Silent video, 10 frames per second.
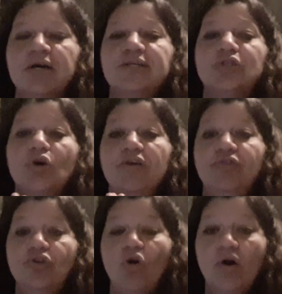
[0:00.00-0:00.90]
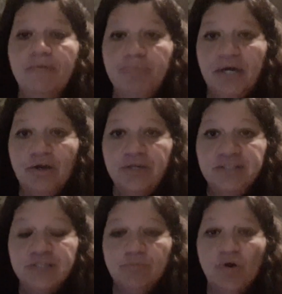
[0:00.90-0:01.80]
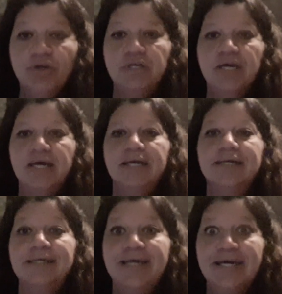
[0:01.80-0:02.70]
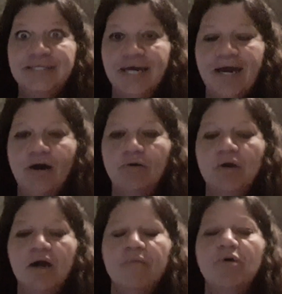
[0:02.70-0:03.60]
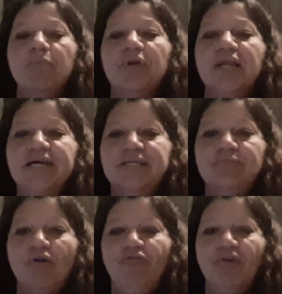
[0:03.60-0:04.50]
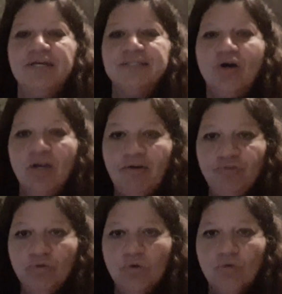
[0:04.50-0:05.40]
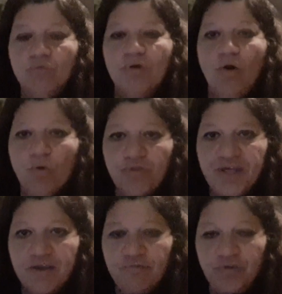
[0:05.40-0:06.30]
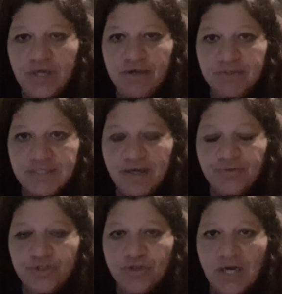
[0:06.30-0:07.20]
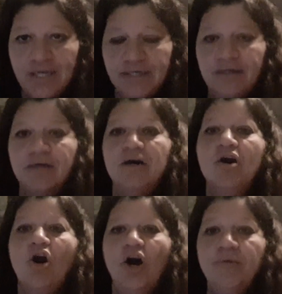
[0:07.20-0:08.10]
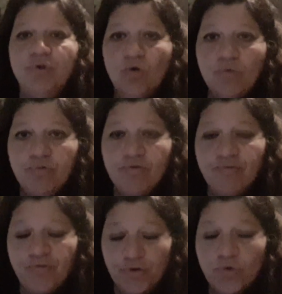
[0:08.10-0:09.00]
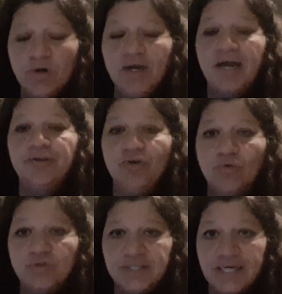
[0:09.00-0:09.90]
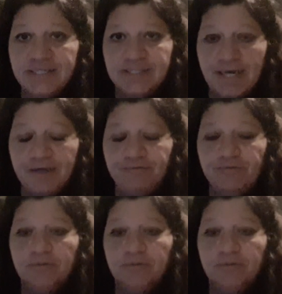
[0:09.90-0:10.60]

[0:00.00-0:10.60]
So if you're not embellowed in smoke yet, get out. But please, my friends, I love you all. We're all thinking of you here in South Australia. I hope you all pull through it and you all stay safe.